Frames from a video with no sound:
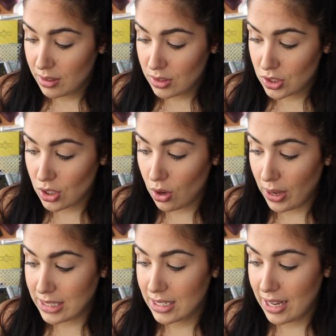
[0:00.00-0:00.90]
So
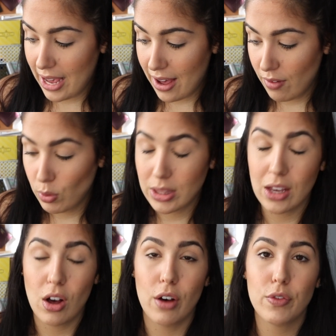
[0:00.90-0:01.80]
I did have what
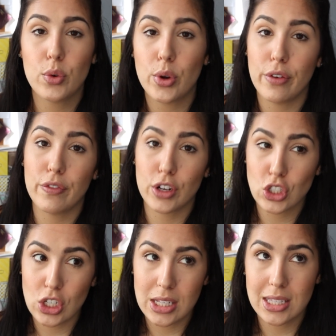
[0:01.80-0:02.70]
they call food
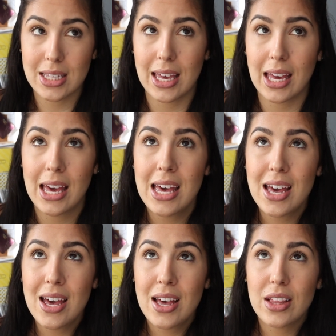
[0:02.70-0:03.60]
aversions, like
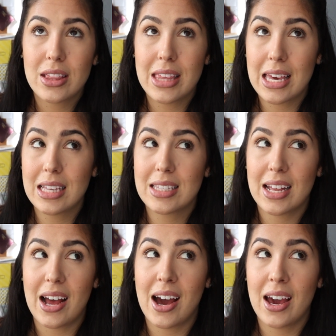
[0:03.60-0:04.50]
things
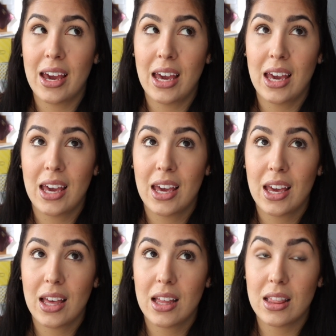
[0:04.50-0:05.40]
that I
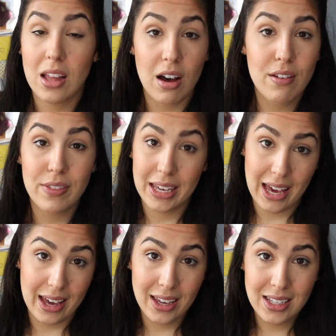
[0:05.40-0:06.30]
love,
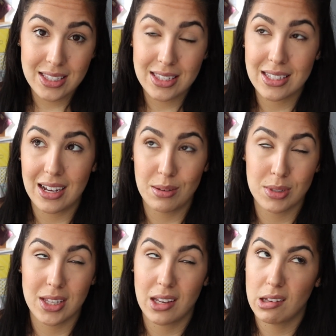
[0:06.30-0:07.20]
like eggs. I
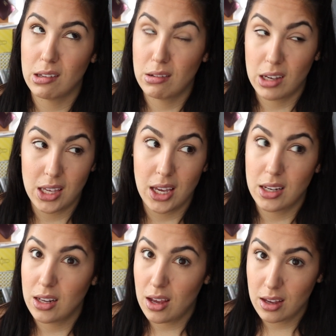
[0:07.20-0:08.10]
was like, oh, I
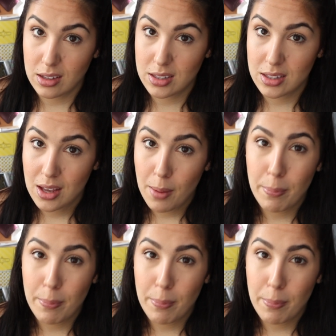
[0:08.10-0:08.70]
can't eat eggs.